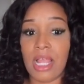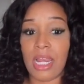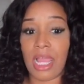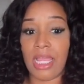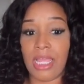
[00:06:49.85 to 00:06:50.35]

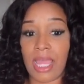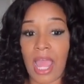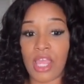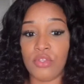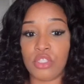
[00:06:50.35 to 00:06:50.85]
like
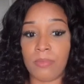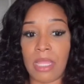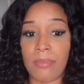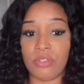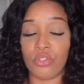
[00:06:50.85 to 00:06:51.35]
I used to
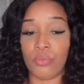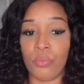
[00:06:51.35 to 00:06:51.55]
be able to